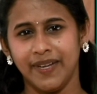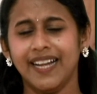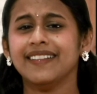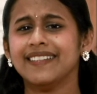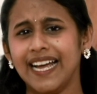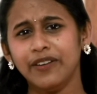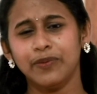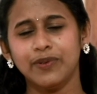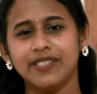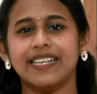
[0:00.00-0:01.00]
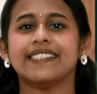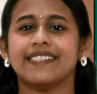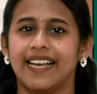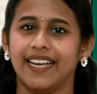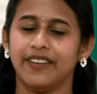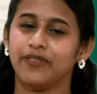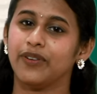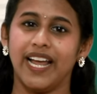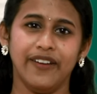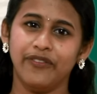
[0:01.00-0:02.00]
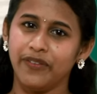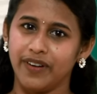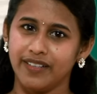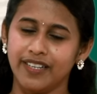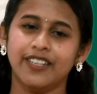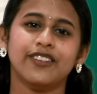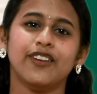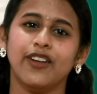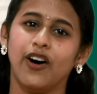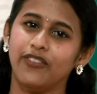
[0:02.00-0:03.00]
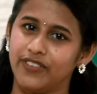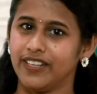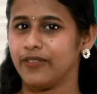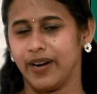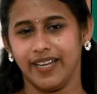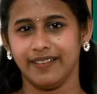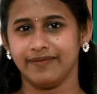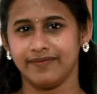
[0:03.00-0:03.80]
and that was a sight for everyone to laugh and cry.